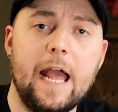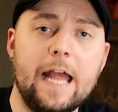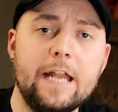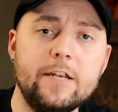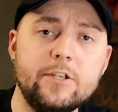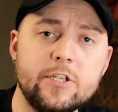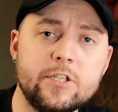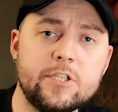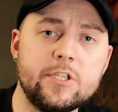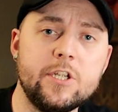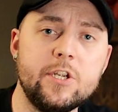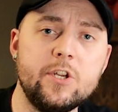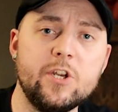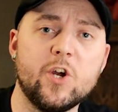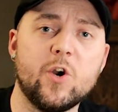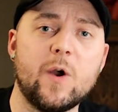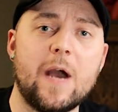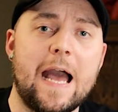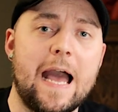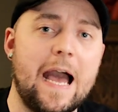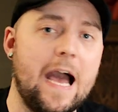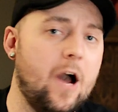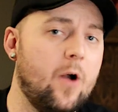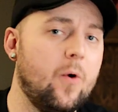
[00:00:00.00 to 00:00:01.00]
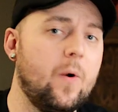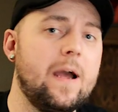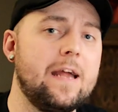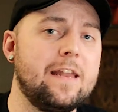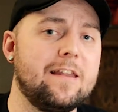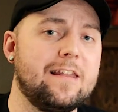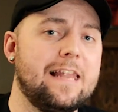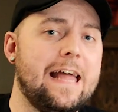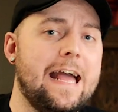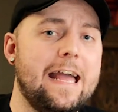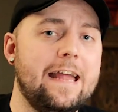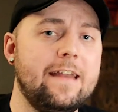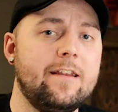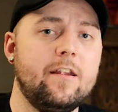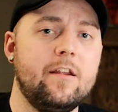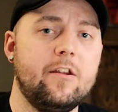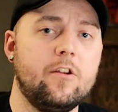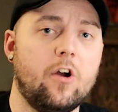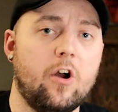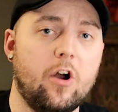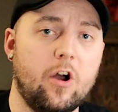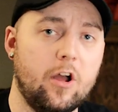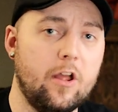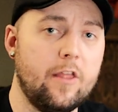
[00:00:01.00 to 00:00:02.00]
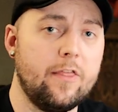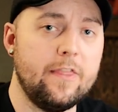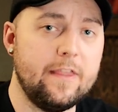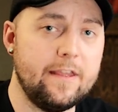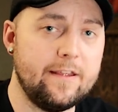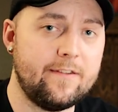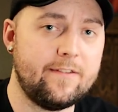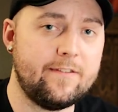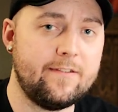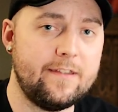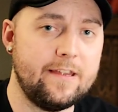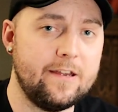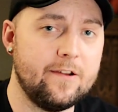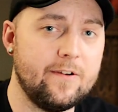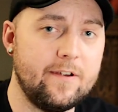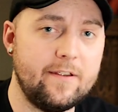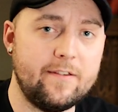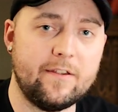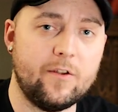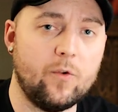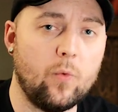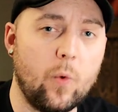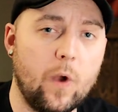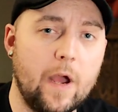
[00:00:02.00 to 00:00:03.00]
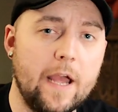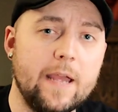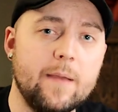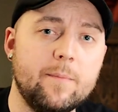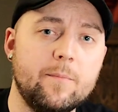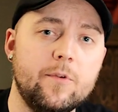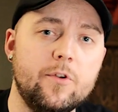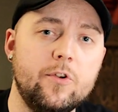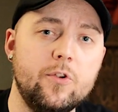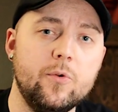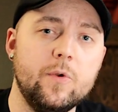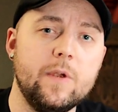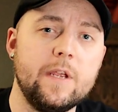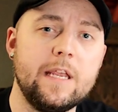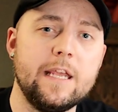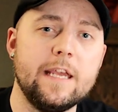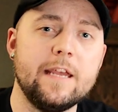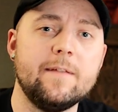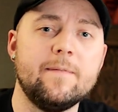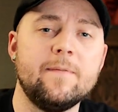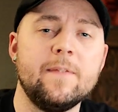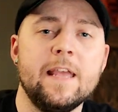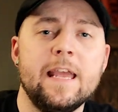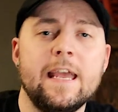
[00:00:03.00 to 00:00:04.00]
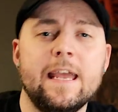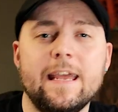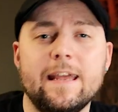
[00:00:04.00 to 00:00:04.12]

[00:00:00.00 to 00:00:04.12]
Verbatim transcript: And just so you know how I landed on this series and why I'm doing it,